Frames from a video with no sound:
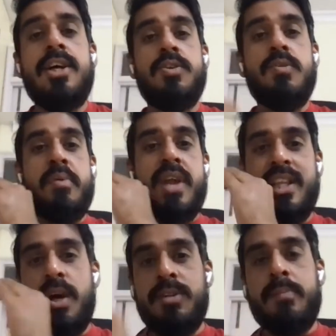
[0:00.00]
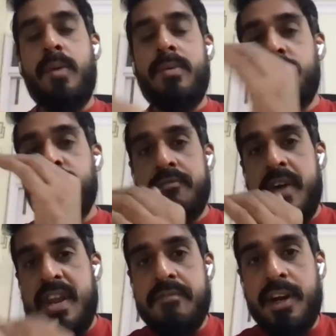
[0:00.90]
You break down the problem to the
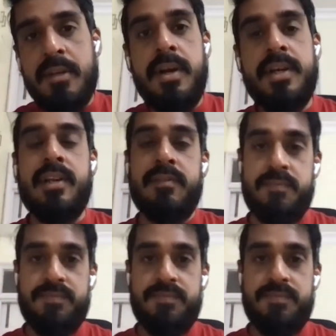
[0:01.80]
very fundamental.